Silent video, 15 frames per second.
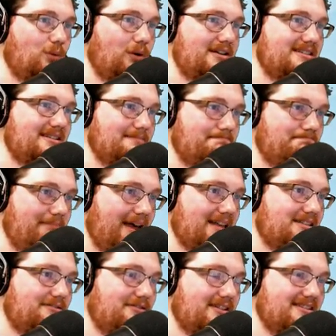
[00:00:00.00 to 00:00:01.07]
What is the
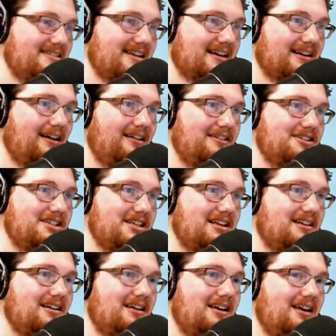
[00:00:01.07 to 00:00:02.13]
best for this
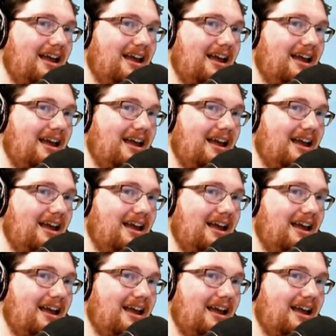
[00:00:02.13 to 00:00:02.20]
technology?